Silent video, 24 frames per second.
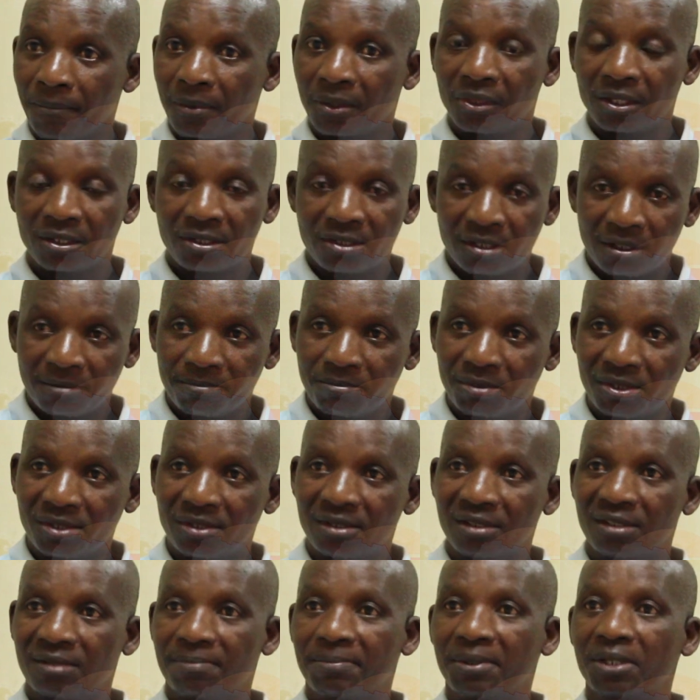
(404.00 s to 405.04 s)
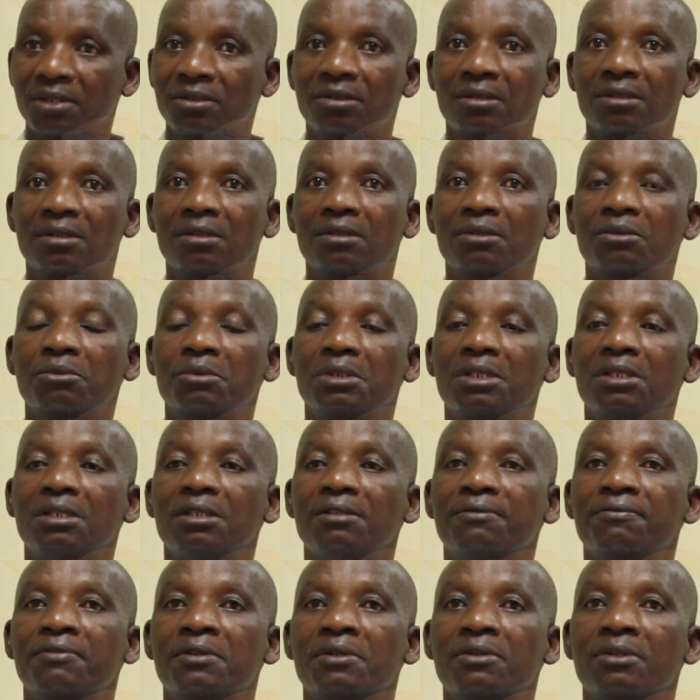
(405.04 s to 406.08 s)
The same business person, when he
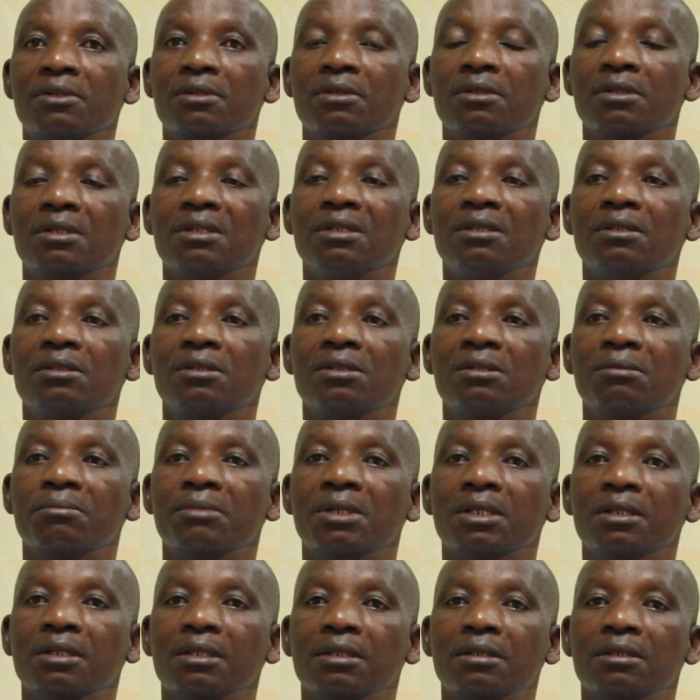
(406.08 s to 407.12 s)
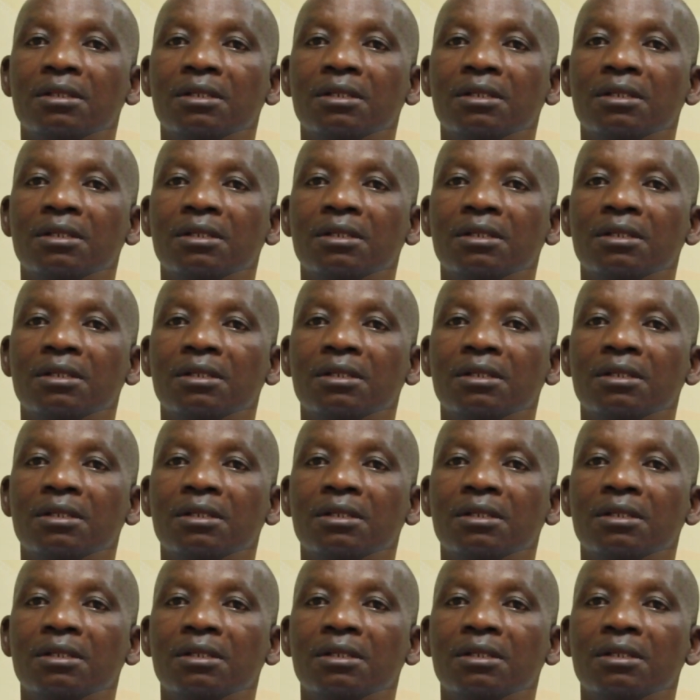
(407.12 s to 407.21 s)
faces the EAC market,